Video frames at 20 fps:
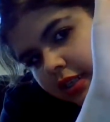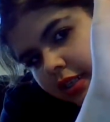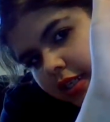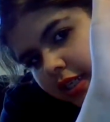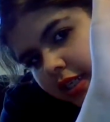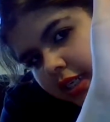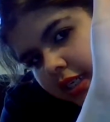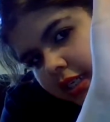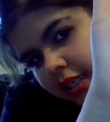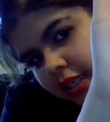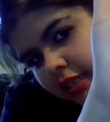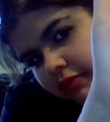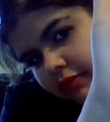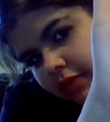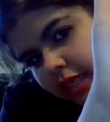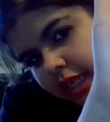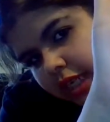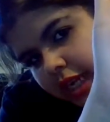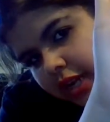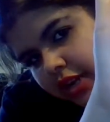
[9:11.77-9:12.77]
This
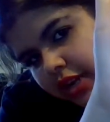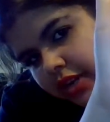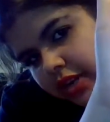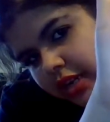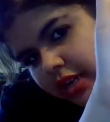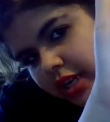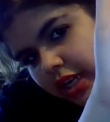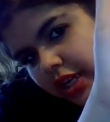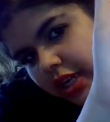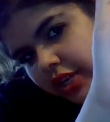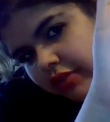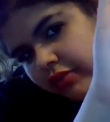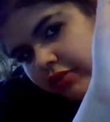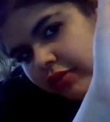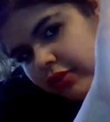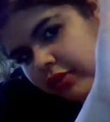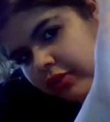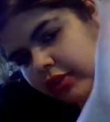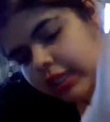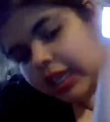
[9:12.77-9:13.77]
one I usually use
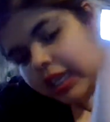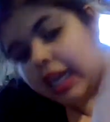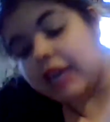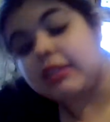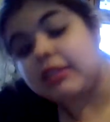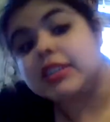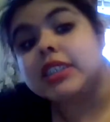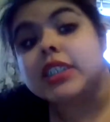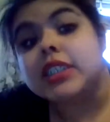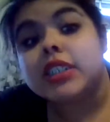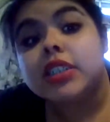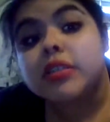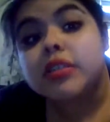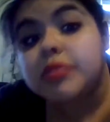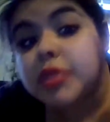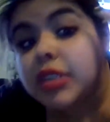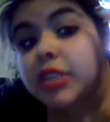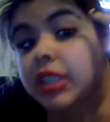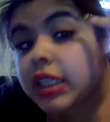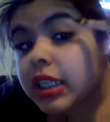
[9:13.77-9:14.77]
all the time just to
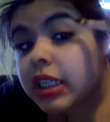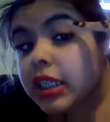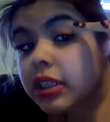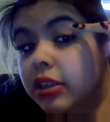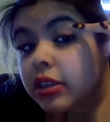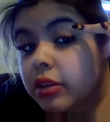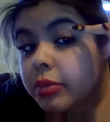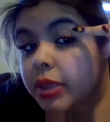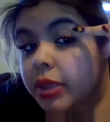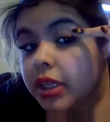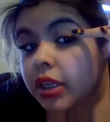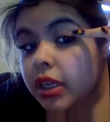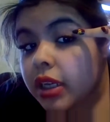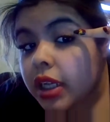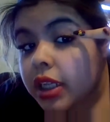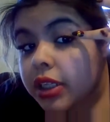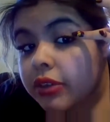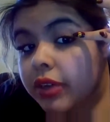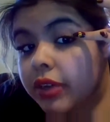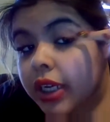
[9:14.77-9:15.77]
put like a little bit of
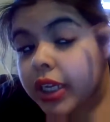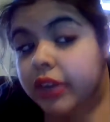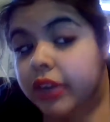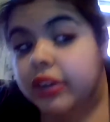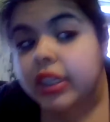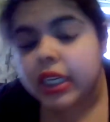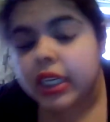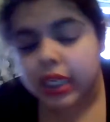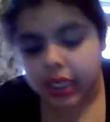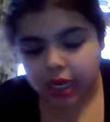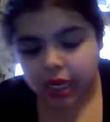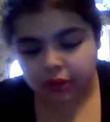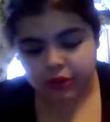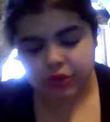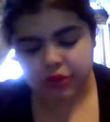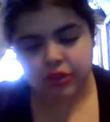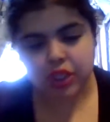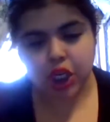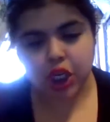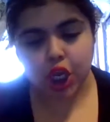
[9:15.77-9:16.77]
color right here. Then I'll
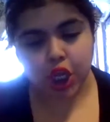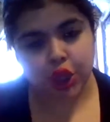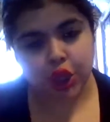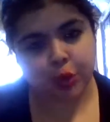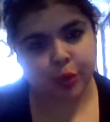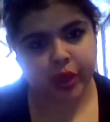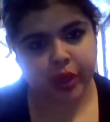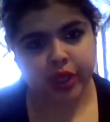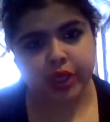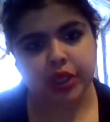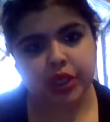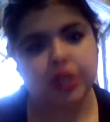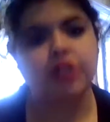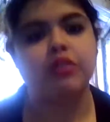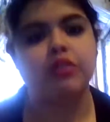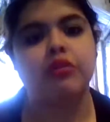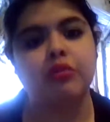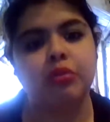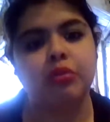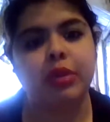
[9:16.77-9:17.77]
use the other one
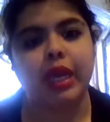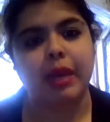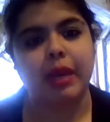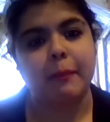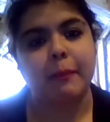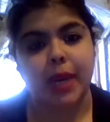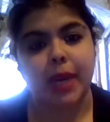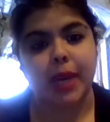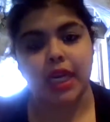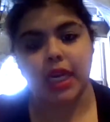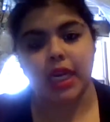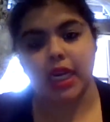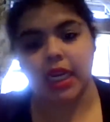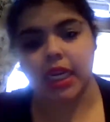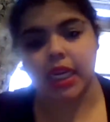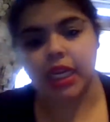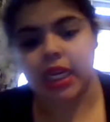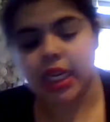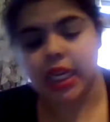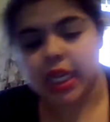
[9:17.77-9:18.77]
to like blend it
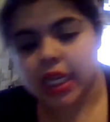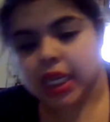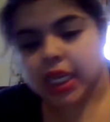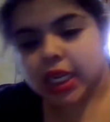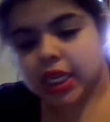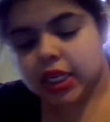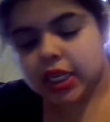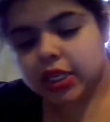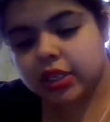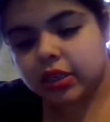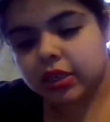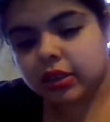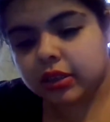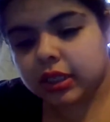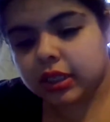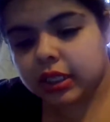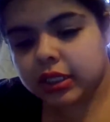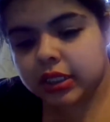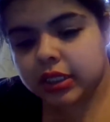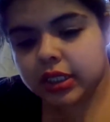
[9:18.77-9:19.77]
in. So
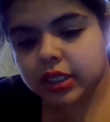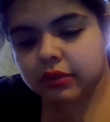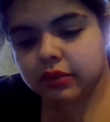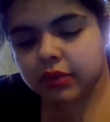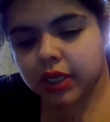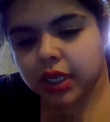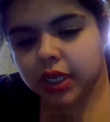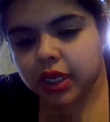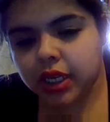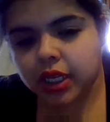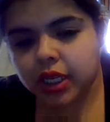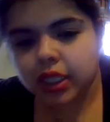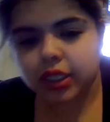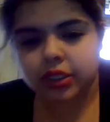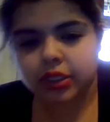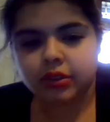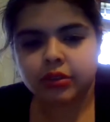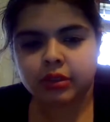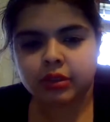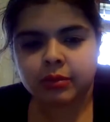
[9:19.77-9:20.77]
let's see what
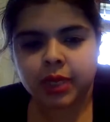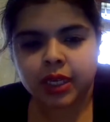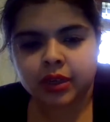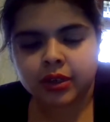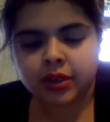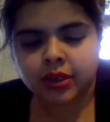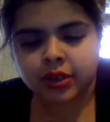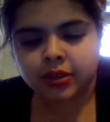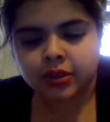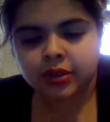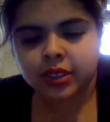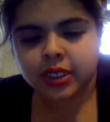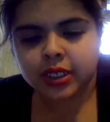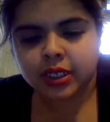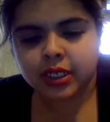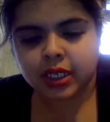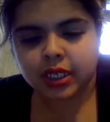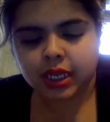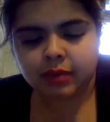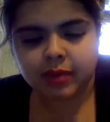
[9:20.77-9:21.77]
color am I going to use
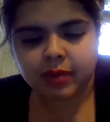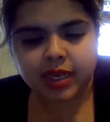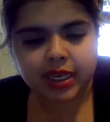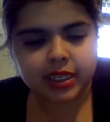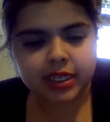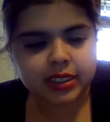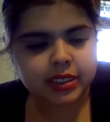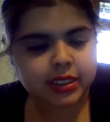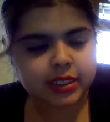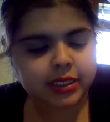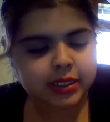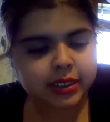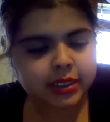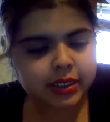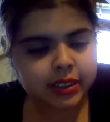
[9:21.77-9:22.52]
this time, guys.